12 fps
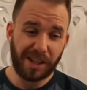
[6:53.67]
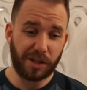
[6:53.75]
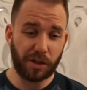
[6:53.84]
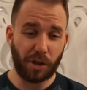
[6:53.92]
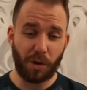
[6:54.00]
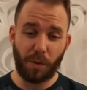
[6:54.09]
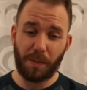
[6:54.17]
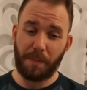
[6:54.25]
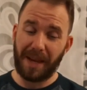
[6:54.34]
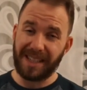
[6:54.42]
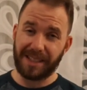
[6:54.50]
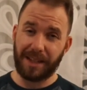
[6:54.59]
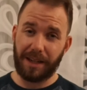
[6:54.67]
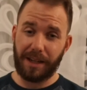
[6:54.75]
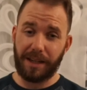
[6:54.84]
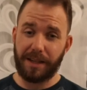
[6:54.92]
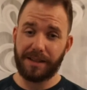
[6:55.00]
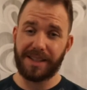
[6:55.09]
So
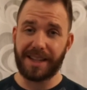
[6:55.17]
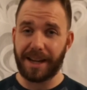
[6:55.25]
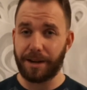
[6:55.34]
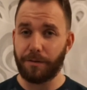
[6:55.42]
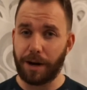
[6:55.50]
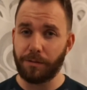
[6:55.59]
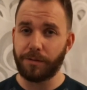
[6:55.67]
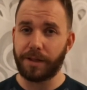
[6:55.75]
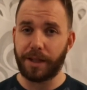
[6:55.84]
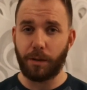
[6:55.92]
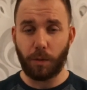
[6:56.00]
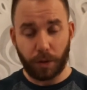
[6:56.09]
basically, to get around it,